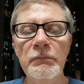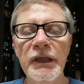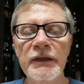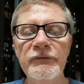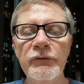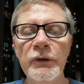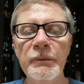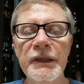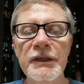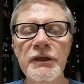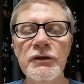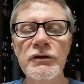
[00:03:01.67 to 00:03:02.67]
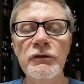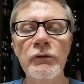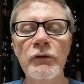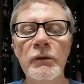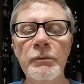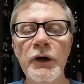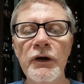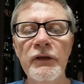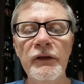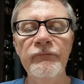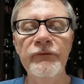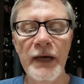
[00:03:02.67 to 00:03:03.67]
blood-forming tissue or part of the
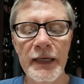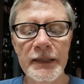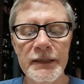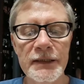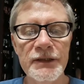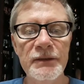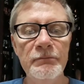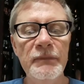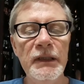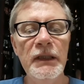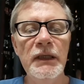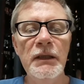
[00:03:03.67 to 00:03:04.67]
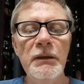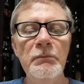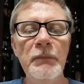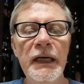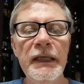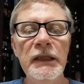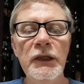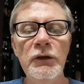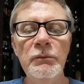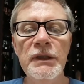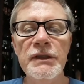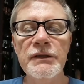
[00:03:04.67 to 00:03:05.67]
lymphatic system.
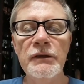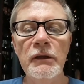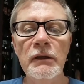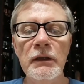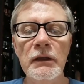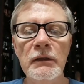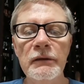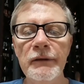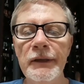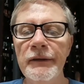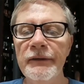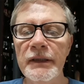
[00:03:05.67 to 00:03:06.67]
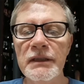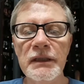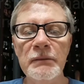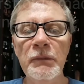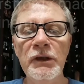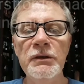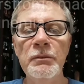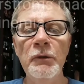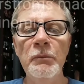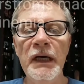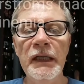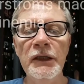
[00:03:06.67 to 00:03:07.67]
Myelomas are things like multiple
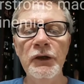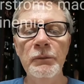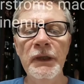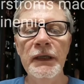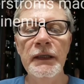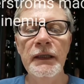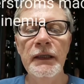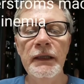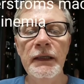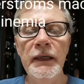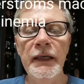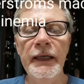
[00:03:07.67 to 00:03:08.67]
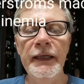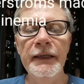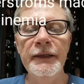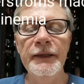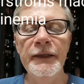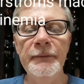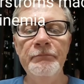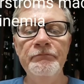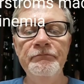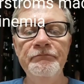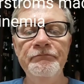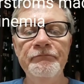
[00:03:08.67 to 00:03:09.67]
myeloma, and
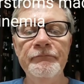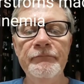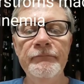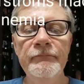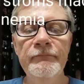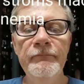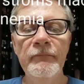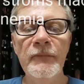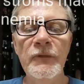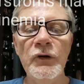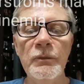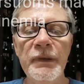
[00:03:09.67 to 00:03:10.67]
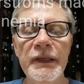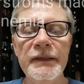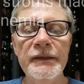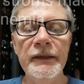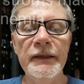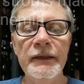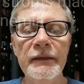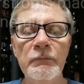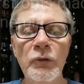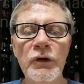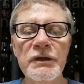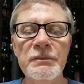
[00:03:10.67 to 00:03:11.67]
they're a bit
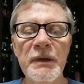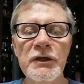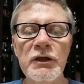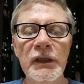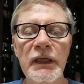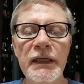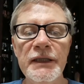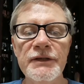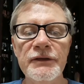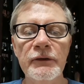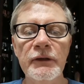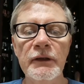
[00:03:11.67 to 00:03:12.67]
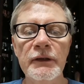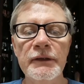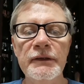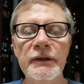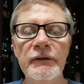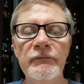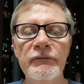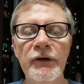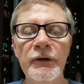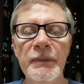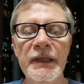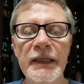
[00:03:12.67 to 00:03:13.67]
more specialized. There aren't
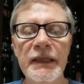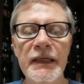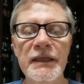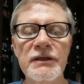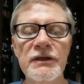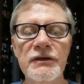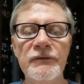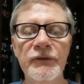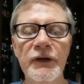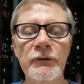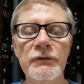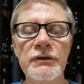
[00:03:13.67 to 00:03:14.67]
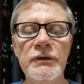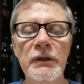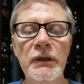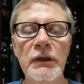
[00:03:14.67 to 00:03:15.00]
very many cases of those,